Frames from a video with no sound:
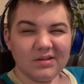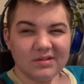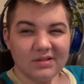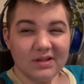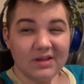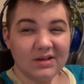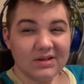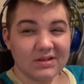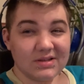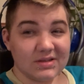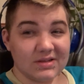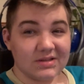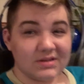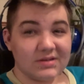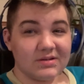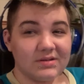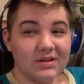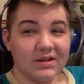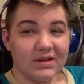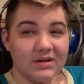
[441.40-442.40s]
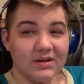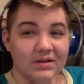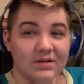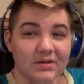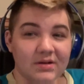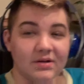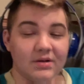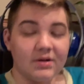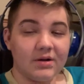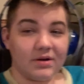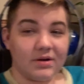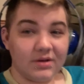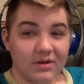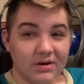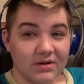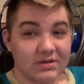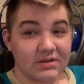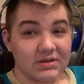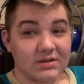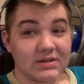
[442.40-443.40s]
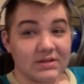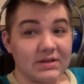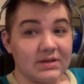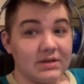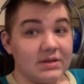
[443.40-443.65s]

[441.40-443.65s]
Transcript: Like, is this like, are you guys just like